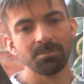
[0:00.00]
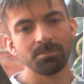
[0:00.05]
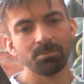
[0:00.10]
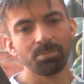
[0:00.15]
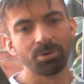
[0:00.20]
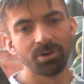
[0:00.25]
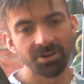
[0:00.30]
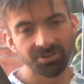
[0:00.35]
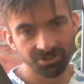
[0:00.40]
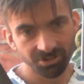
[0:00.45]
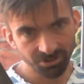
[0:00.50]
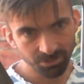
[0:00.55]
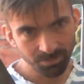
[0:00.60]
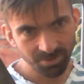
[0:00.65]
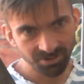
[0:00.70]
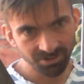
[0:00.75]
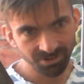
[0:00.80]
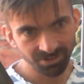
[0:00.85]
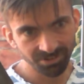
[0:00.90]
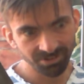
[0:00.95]
precious
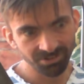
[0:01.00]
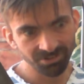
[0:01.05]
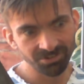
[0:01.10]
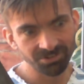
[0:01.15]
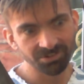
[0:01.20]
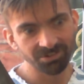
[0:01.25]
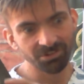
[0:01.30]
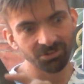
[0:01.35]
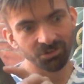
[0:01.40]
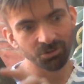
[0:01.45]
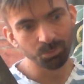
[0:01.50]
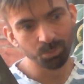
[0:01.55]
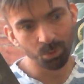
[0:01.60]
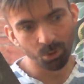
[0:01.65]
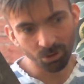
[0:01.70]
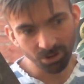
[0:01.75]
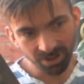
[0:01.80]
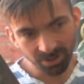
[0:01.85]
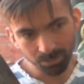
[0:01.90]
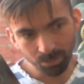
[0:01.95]
missions,
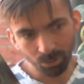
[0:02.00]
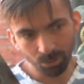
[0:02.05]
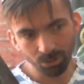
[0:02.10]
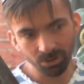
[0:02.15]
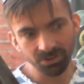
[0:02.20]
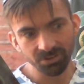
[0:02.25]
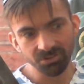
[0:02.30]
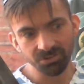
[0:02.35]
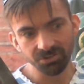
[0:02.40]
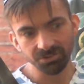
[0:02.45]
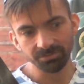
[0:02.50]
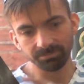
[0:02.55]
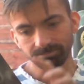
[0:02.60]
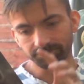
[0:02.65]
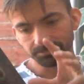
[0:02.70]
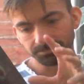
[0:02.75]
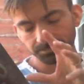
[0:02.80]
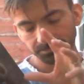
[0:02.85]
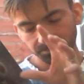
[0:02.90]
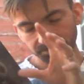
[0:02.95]
spawning points,
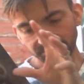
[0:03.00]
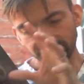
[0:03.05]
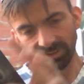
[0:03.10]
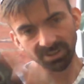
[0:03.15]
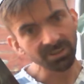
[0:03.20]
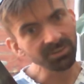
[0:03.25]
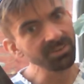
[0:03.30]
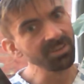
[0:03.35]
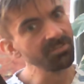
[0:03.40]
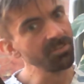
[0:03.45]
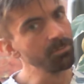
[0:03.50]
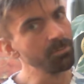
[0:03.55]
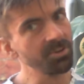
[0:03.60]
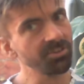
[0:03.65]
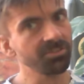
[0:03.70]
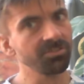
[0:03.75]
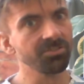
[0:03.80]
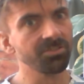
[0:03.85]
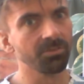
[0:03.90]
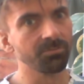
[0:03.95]
different
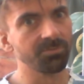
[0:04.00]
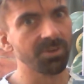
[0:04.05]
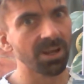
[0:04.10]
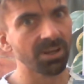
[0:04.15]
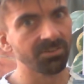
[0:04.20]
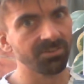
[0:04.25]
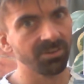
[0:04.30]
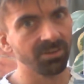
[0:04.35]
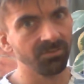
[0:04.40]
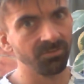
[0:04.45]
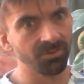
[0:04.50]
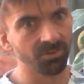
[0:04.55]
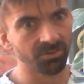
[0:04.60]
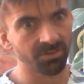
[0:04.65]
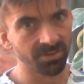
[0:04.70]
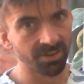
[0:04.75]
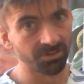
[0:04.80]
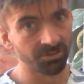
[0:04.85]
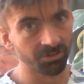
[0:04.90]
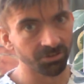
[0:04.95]
missions objectives other
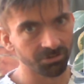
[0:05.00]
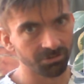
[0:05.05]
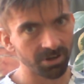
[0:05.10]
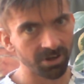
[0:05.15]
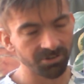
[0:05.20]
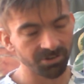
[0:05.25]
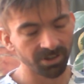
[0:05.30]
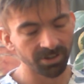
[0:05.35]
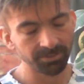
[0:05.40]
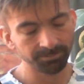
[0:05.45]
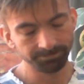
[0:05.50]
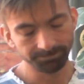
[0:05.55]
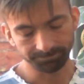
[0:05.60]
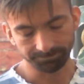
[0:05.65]
than just treasure.